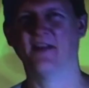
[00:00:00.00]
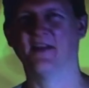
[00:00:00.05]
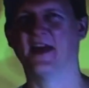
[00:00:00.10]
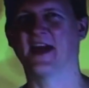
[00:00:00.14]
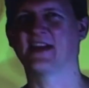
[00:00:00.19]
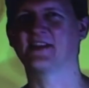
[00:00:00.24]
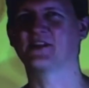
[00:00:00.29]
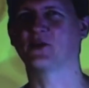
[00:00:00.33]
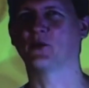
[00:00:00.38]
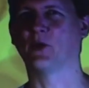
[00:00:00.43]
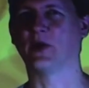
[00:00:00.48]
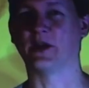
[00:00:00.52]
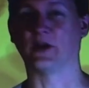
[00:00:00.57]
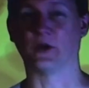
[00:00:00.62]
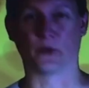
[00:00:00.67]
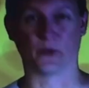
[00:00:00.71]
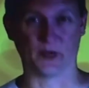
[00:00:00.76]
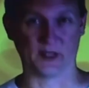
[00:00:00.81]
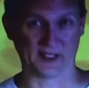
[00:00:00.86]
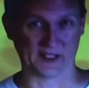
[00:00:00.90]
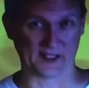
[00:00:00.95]
That's the way to
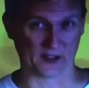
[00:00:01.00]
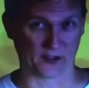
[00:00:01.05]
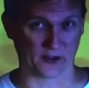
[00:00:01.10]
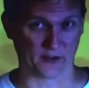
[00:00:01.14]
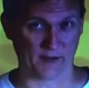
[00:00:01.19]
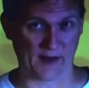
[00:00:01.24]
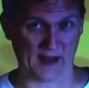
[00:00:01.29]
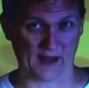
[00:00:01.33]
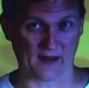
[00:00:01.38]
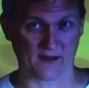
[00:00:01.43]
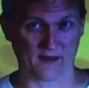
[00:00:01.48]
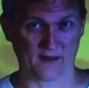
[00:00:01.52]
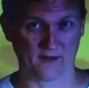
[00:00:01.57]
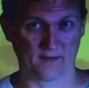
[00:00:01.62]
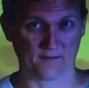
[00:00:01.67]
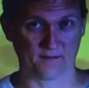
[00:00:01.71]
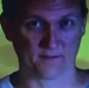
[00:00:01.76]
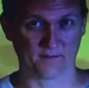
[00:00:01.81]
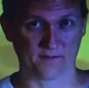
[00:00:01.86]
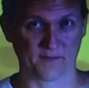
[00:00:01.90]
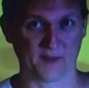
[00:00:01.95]
really learn math.
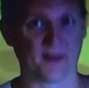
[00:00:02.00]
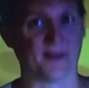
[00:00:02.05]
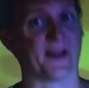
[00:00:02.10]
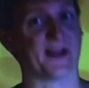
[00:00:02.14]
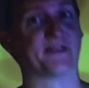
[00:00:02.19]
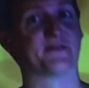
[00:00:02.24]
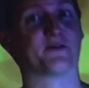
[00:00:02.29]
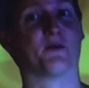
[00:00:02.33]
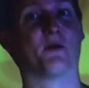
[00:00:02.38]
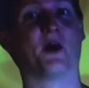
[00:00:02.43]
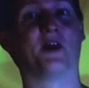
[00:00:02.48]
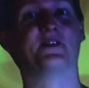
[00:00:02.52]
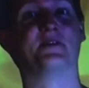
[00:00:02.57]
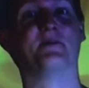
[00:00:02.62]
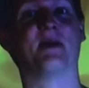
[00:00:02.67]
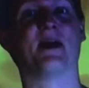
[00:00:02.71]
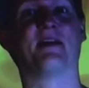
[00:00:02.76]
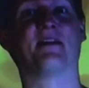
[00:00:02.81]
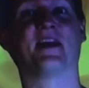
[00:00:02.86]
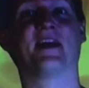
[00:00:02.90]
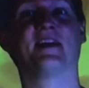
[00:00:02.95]
Thanks for watching
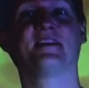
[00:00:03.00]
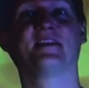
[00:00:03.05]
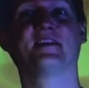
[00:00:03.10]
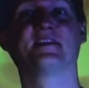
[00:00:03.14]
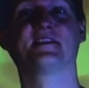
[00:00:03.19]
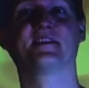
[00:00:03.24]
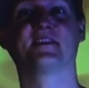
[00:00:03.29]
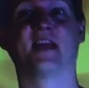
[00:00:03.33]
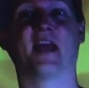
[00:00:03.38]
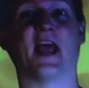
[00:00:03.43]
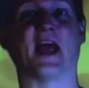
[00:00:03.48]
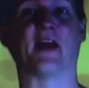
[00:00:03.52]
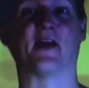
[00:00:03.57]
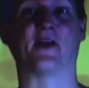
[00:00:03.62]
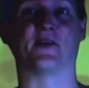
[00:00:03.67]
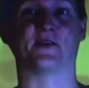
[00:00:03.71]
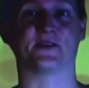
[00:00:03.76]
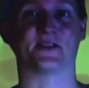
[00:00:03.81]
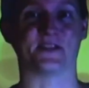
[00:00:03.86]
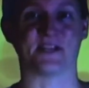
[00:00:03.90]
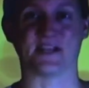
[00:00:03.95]
Math Antics, and
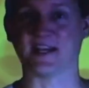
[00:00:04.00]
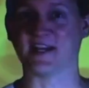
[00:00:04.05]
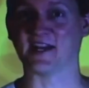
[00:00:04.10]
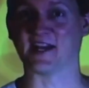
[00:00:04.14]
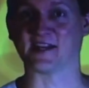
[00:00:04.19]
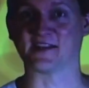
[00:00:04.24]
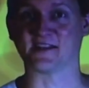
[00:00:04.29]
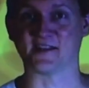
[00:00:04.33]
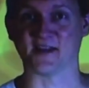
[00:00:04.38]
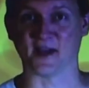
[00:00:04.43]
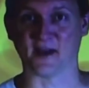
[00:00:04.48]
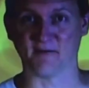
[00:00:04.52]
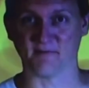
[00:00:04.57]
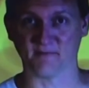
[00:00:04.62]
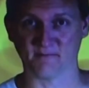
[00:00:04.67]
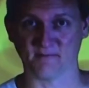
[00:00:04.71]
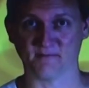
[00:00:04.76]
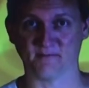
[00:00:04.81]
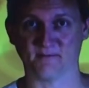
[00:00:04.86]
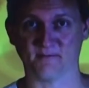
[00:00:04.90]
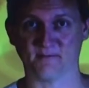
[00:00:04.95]
I'll see you next
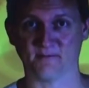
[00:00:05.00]
time.